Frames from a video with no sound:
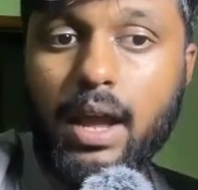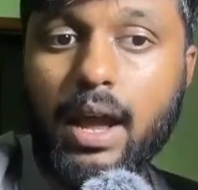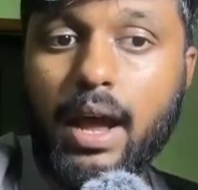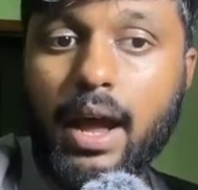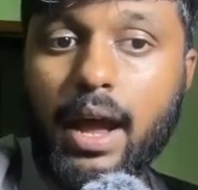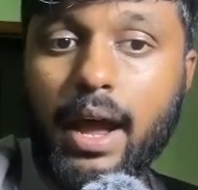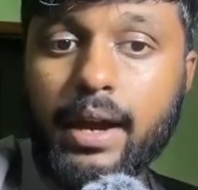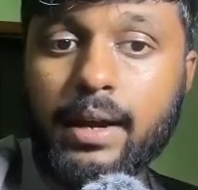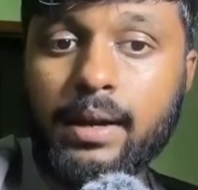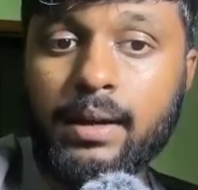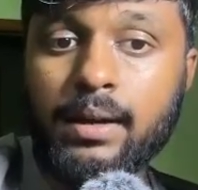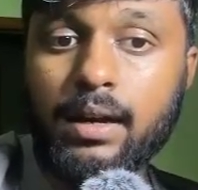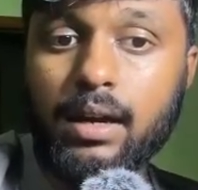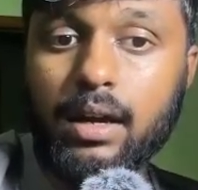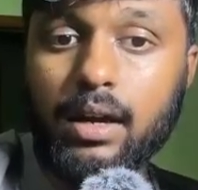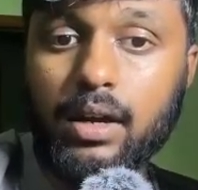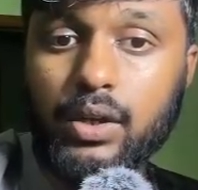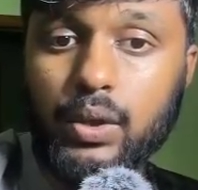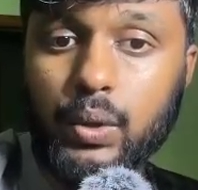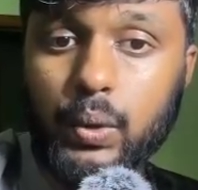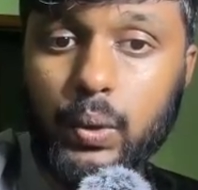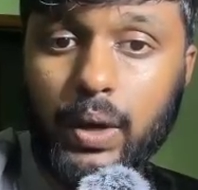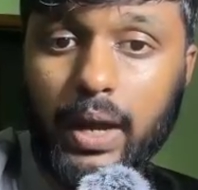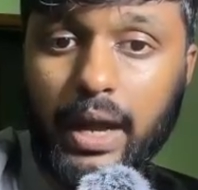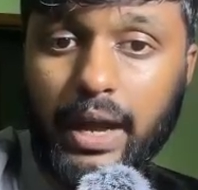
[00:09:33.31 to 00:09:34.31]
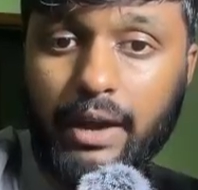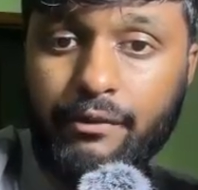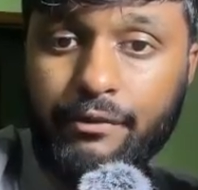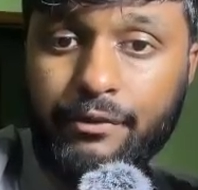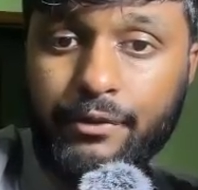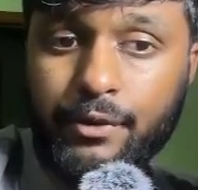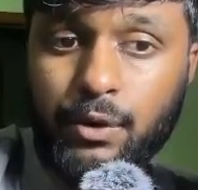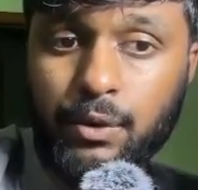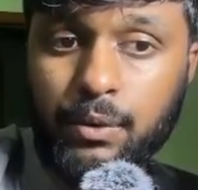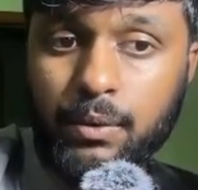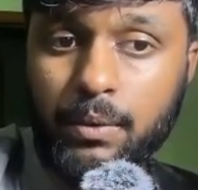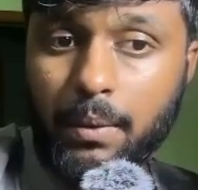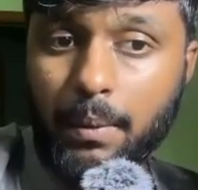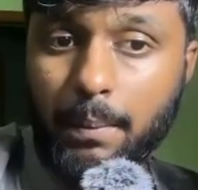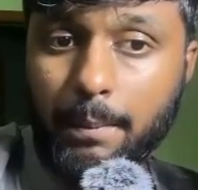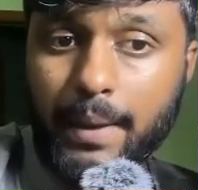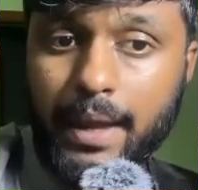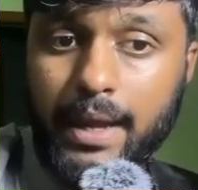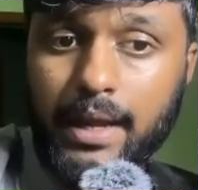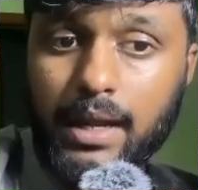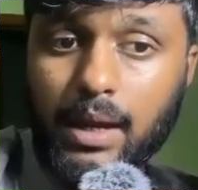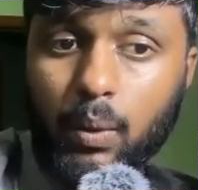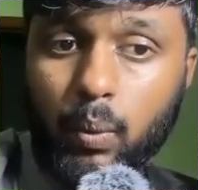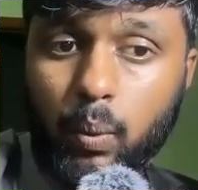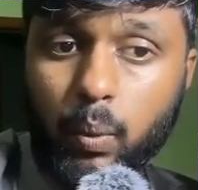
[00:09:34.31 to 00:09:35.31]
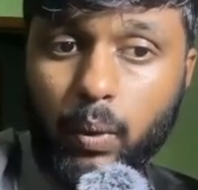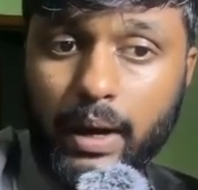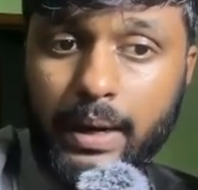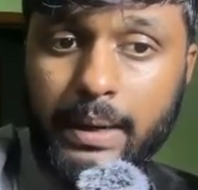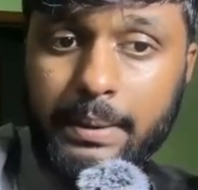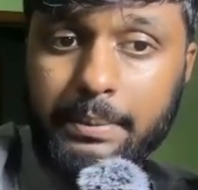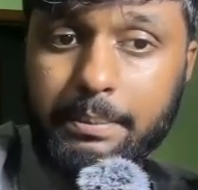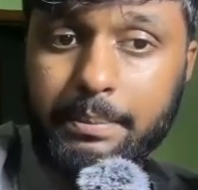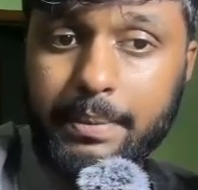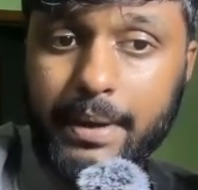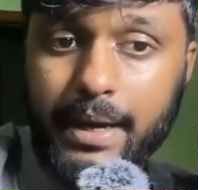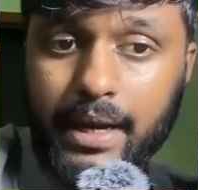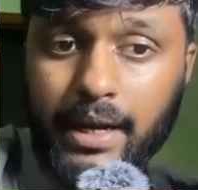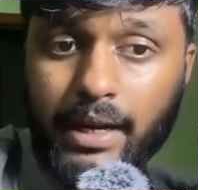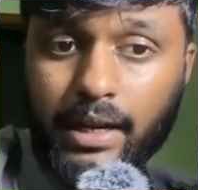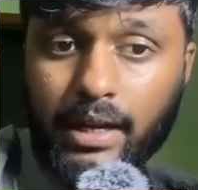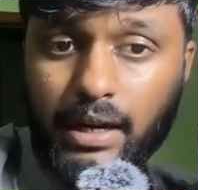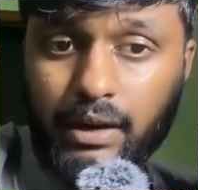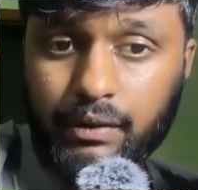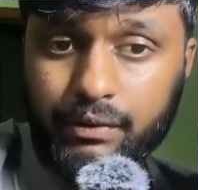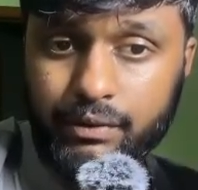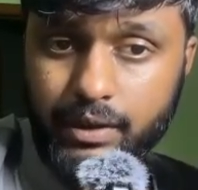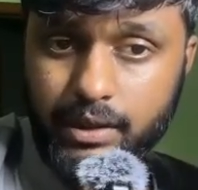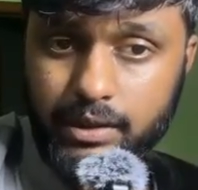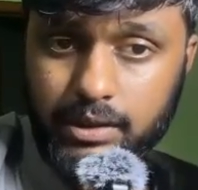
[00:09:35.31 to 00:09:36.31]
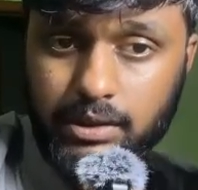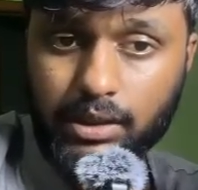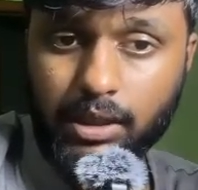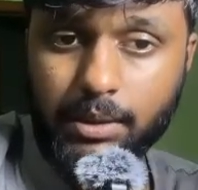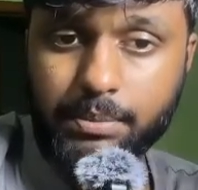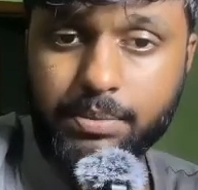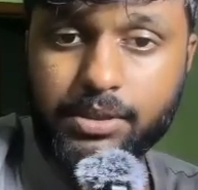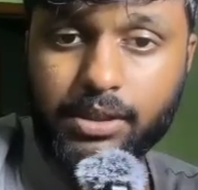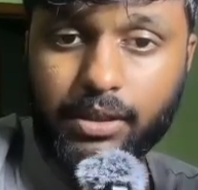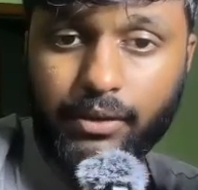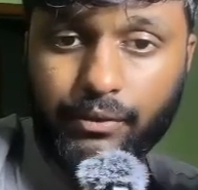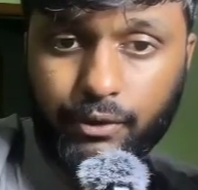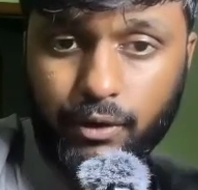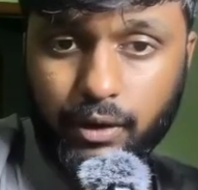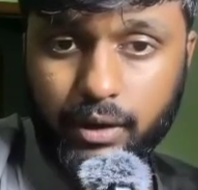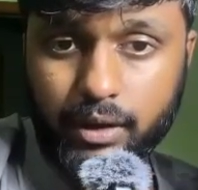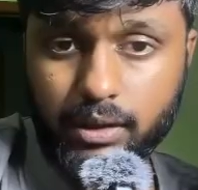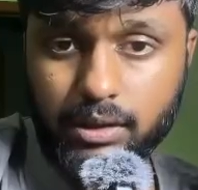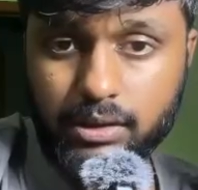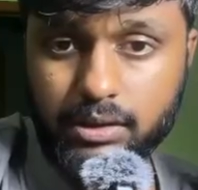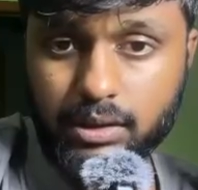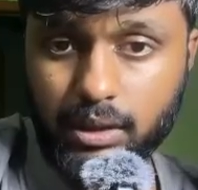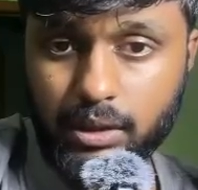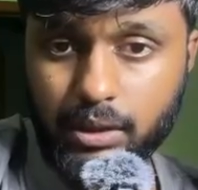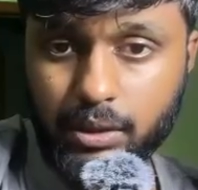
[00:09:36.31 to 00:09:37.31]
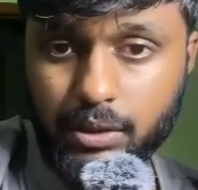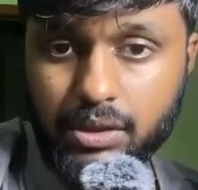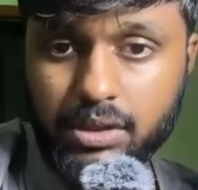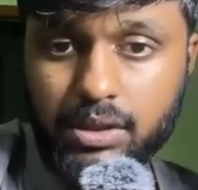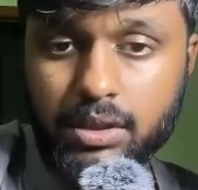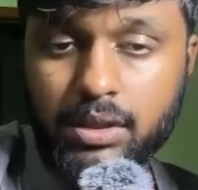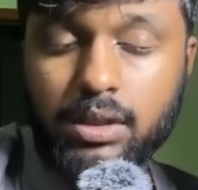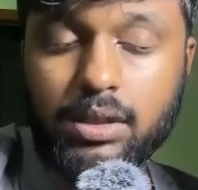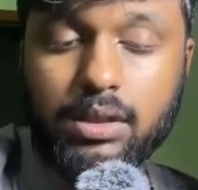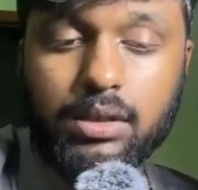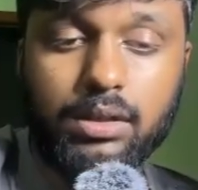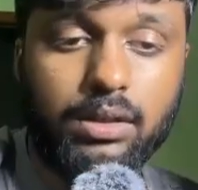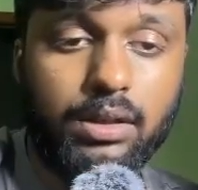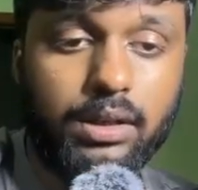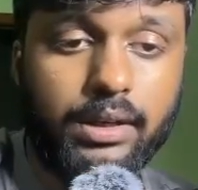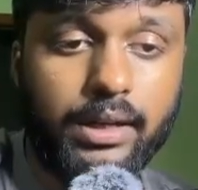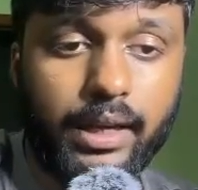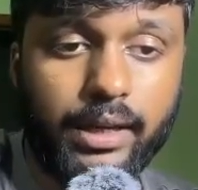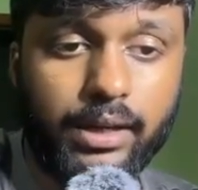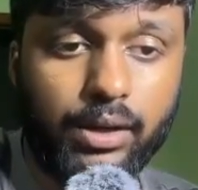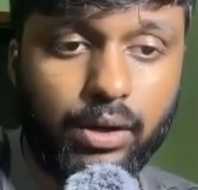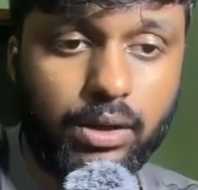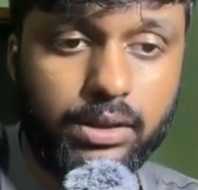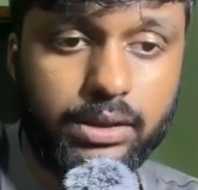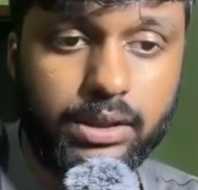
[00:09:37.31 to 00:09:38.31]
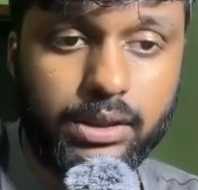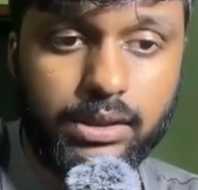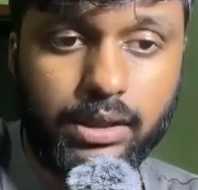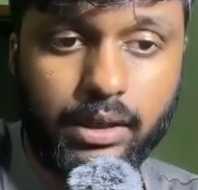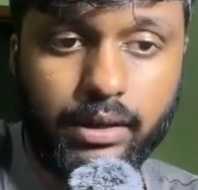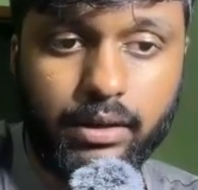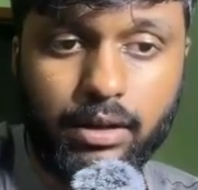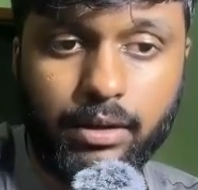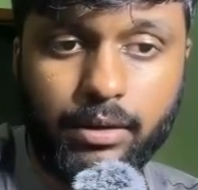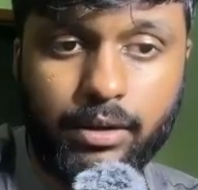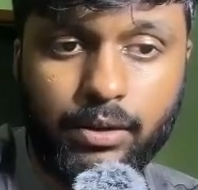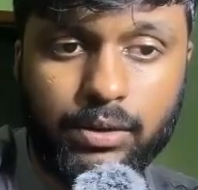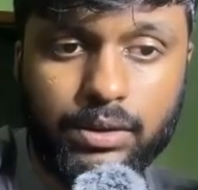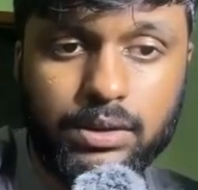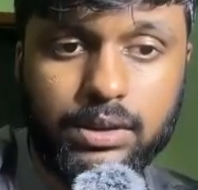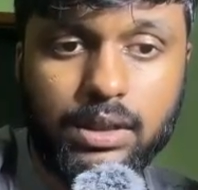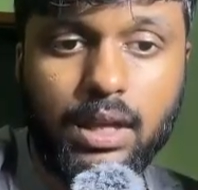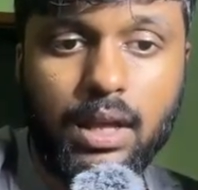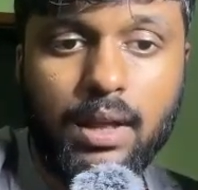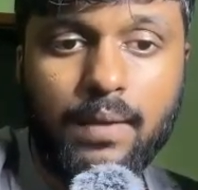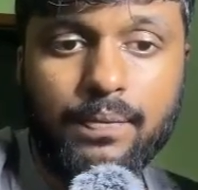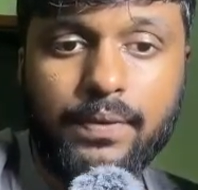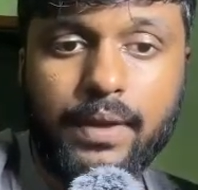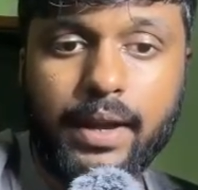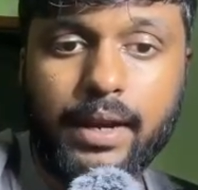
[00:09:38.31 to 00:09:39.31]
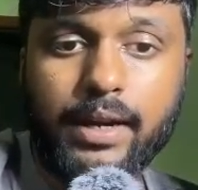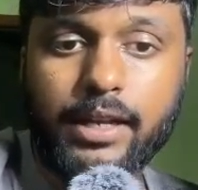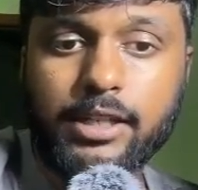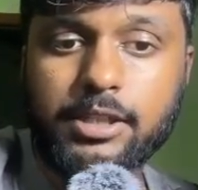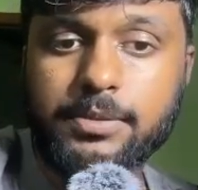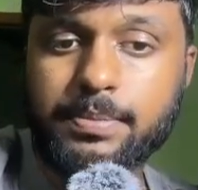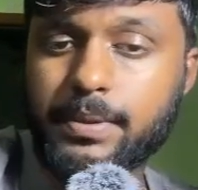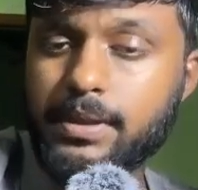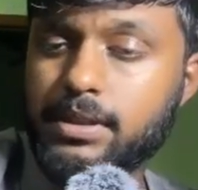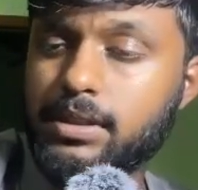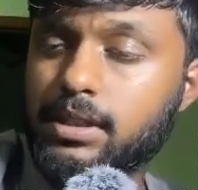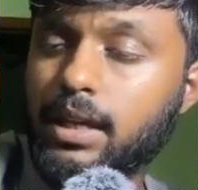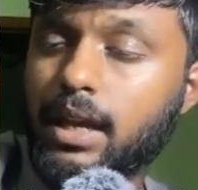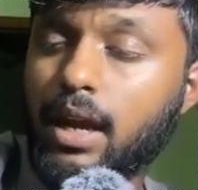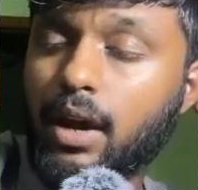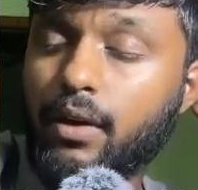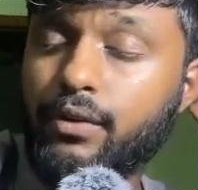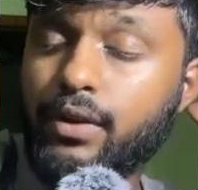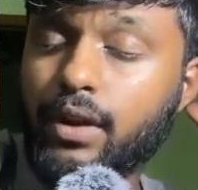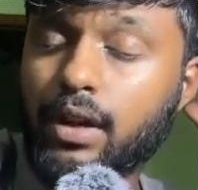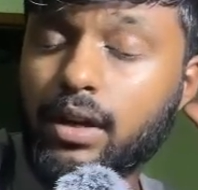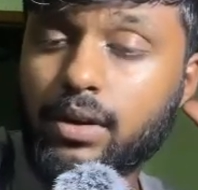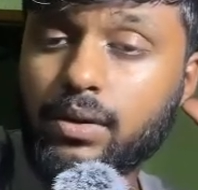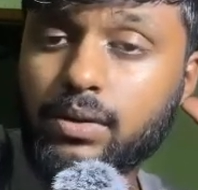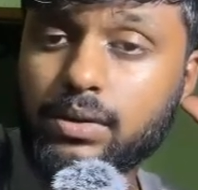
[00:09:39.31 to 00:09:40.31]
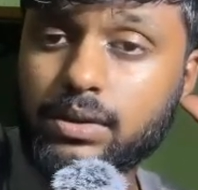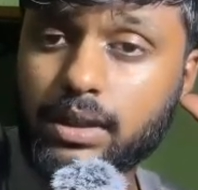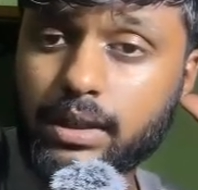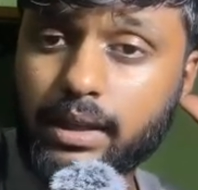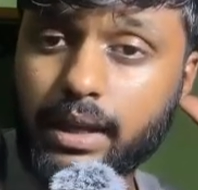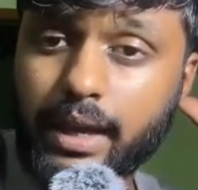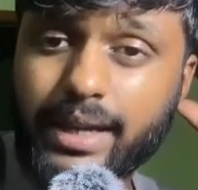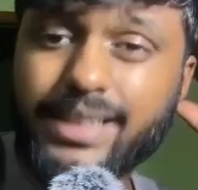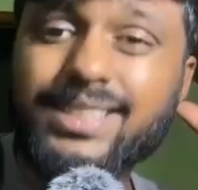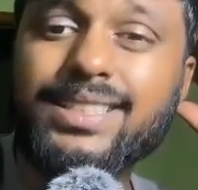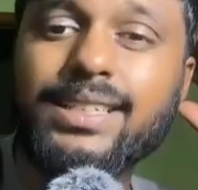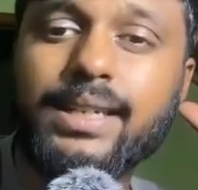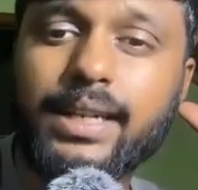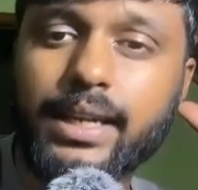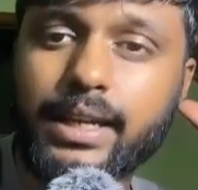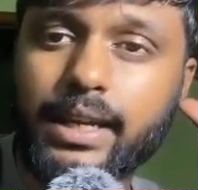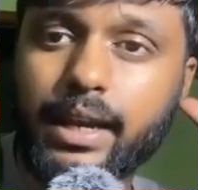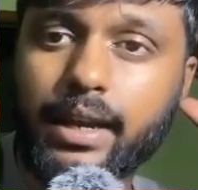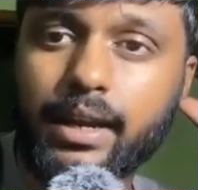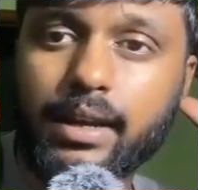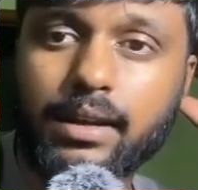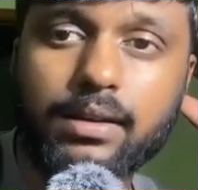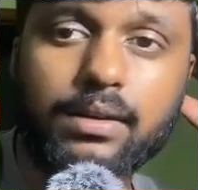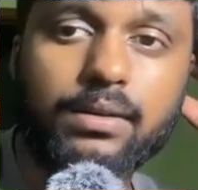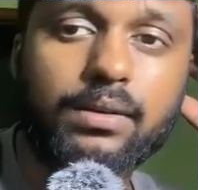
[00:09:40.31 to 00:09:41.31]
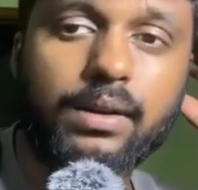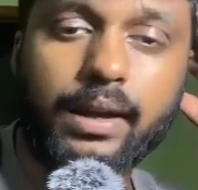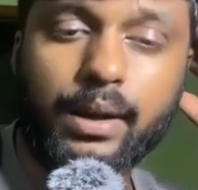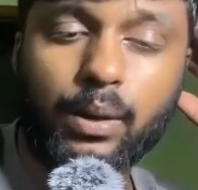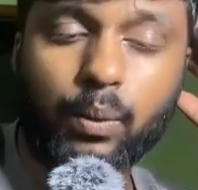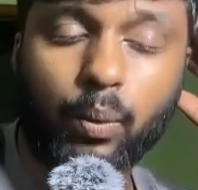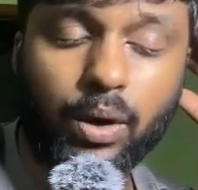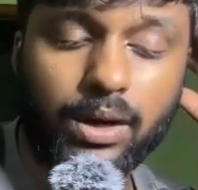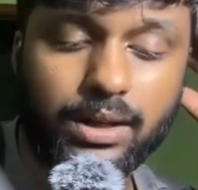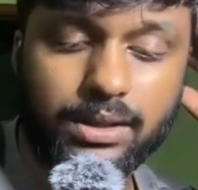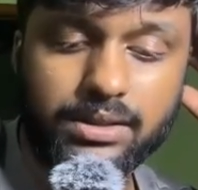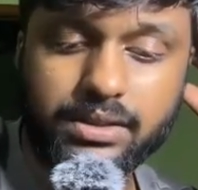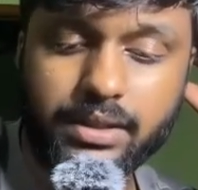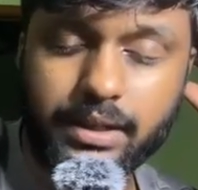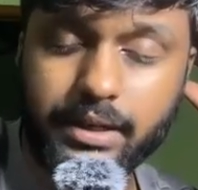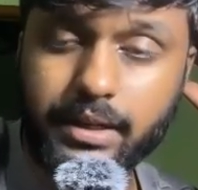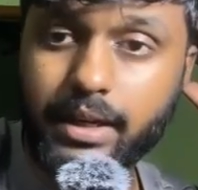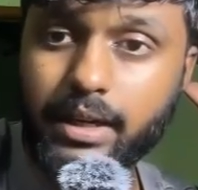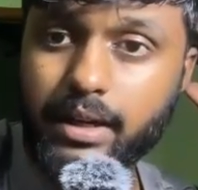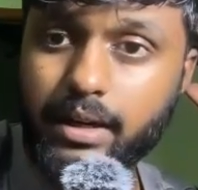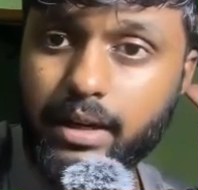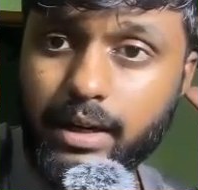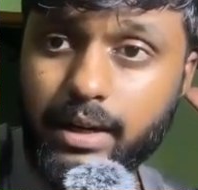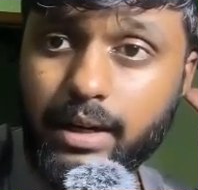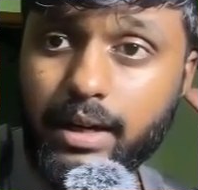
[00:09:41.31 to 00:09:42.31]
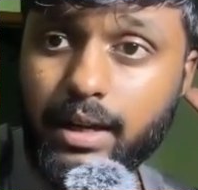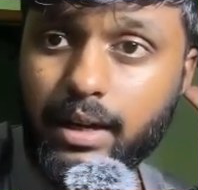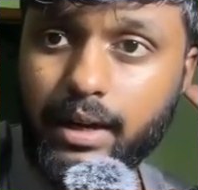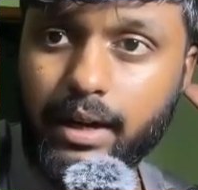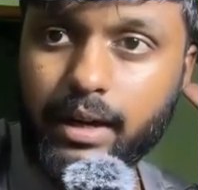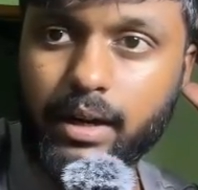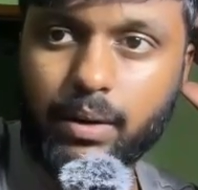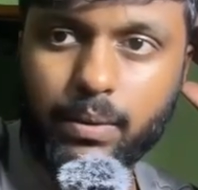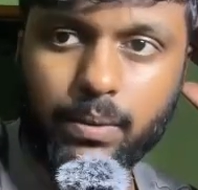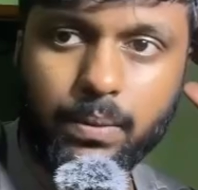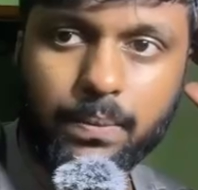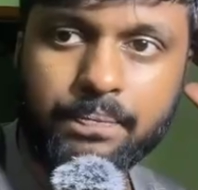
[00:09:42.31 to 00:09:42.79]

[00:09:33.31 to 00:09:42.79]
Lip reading: and you have to make a one paragraph description for your solution, the technologies that you'll use, and especially how you are using agentic AI, like what is trending in India right now.